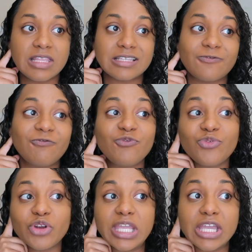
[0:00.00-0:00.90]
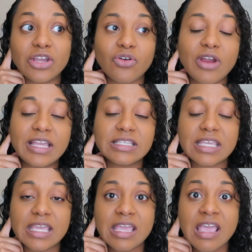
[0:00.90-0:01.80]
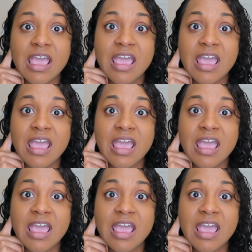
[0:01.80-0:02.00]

That's freaking crazy.